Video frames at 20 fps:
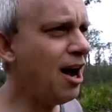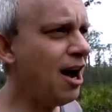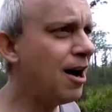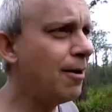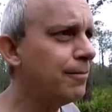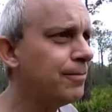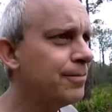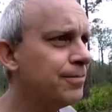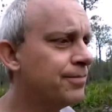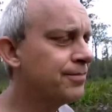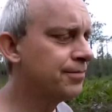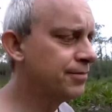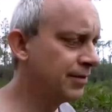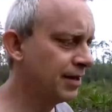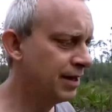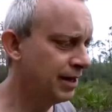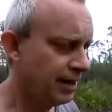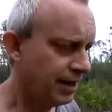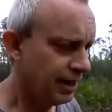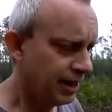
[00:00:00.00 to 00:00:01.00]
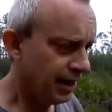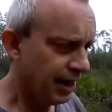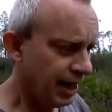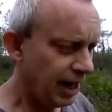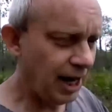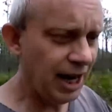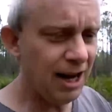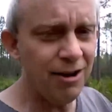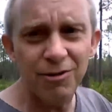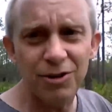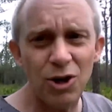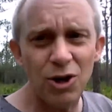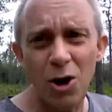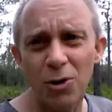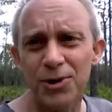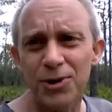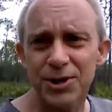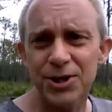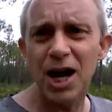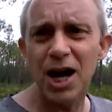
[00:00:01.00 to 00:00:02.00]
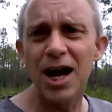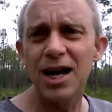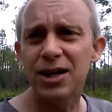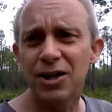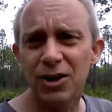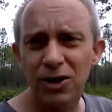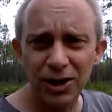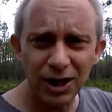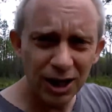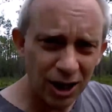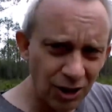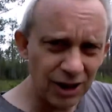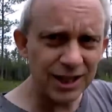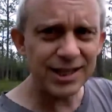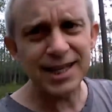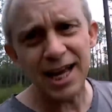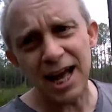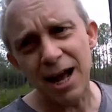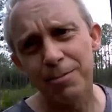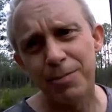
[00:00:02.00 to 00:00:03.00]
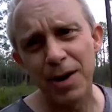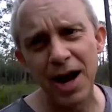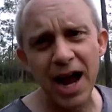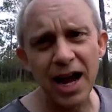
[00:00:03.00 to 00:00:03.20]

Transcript: it up. Even though the sign clearly said,